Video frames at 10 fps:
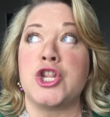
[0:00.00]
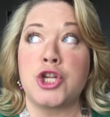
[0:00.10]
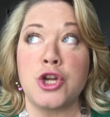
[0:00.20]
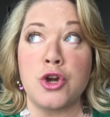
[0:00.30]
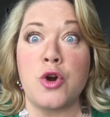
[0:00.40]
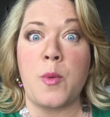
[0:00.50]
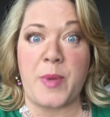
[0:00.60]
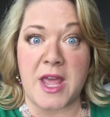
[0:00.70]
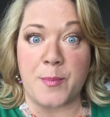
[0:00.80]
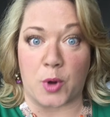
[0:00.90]
two
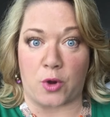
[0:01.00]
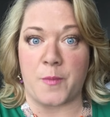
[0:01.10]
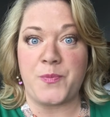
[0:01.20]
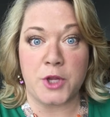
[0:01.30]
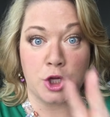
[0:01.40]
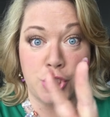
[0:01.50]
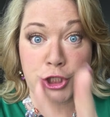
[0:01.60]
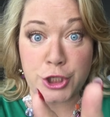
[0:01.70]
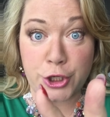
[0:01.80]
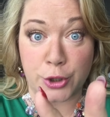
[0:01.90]
people,
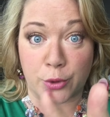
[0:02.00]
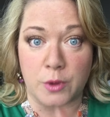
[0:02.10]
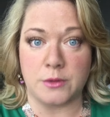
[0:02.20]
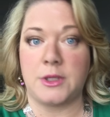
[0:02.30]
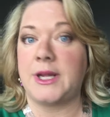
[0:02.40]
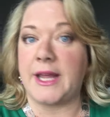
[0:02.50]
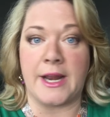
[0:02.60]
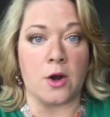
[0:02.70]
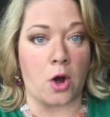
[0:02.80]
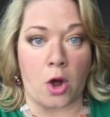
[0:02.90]
two
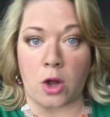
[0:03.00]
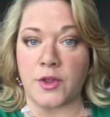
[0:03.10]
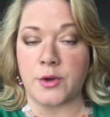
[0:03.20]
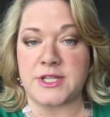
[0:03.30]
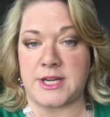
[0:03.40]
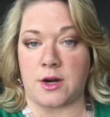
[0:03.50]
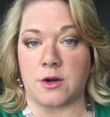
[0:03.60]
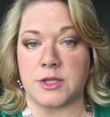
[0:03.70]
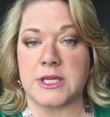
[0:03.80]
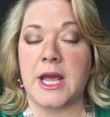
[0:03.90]
in all those
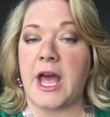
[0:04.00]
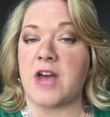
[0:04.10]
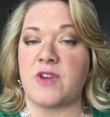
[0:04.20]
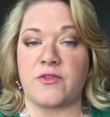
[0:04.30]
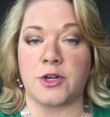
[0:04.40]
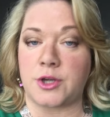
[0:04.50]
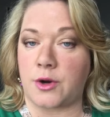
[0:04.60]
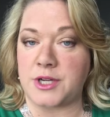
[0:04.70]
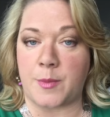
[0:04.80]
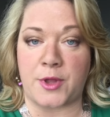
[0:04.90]
years have ever
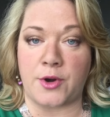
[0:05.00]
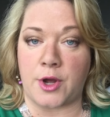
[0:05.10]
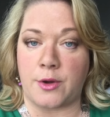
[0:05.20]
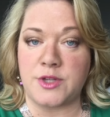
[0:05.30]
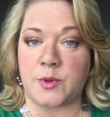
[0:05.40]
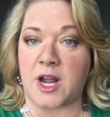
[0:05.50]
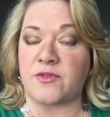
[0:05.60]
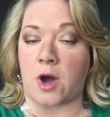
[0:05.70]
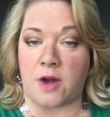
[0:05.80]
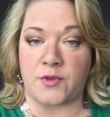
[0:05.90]
turned up their nose when
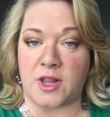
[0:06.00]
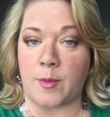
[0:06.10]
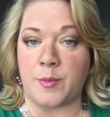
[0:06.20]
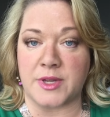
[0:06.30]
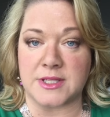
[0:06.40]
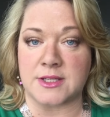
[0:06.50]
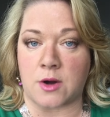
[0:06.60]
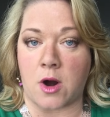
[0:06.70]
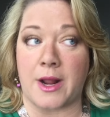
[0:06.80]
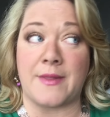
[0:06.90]
I've offered them a business
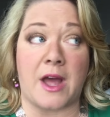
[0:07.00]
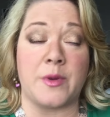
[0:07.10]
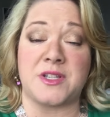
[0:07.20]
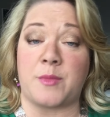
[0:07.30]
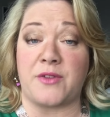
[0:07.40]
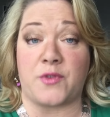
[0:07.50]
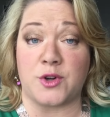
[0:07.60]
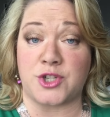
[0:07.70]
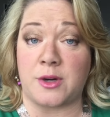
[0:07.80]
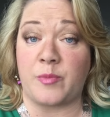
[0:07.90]
card. And that was in my
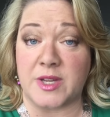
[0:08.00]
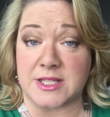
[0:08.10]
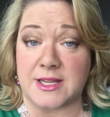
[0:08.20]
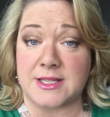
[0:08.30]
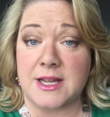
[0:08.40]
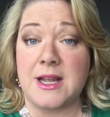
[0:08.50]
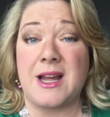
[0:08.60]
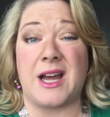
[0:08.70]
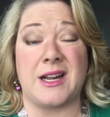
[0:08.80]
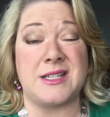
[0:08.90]
first year of business.
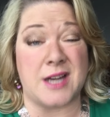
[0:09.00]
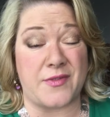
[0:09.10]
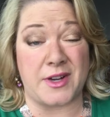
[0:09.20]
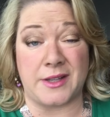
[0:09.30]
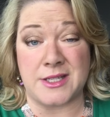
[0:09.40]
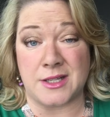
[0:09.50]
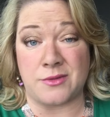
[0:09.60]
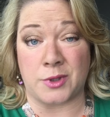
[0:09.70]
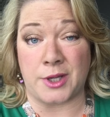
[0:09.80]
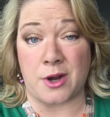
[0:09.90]
And I definitely didn't
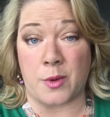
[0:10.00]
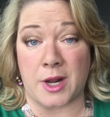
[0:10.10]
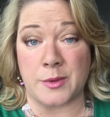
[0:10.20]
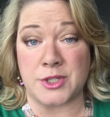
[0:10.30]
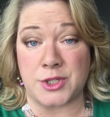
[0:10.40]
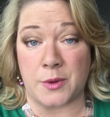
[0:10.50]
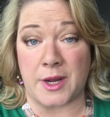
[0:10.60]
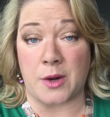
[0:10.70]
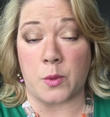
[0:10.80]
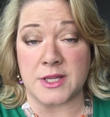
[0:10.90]
really know what I was
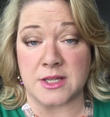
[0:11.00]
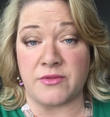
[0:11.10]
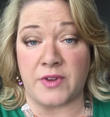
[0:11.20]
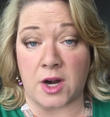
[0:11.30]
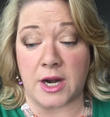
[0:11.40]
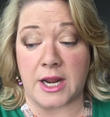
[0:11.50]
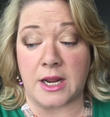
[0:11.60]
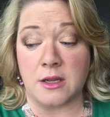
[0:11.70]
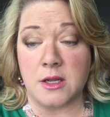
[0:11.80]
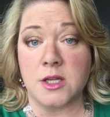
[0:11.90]
doing and wasn't
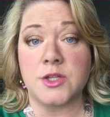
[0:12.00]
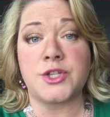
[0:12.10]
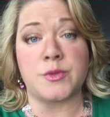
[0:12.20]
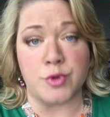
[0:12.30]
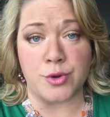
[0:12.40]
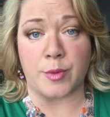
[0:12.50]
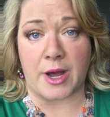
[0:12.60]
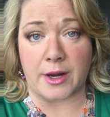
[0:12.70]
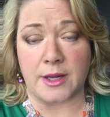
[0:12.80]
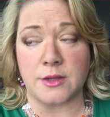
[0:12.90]
very smooth
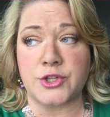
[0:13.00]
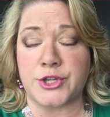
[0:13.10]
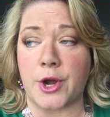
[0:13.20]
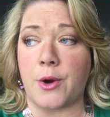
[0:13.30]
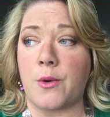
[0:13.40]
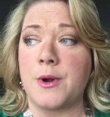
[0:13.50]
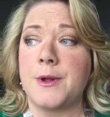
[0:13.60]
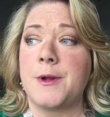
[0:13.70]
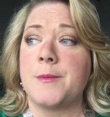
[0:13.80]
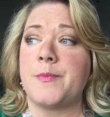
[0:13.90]
about it. So,
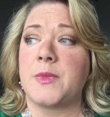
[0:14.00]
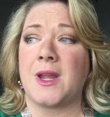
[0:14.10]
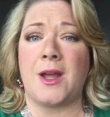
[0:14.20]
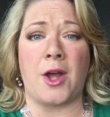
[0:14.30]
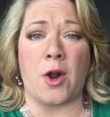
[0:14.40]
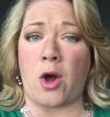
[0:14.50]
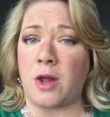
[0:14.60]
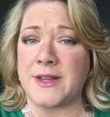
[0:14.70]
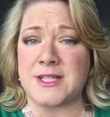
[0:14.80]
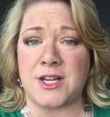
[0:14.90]
in all
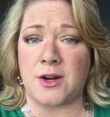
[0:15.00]
these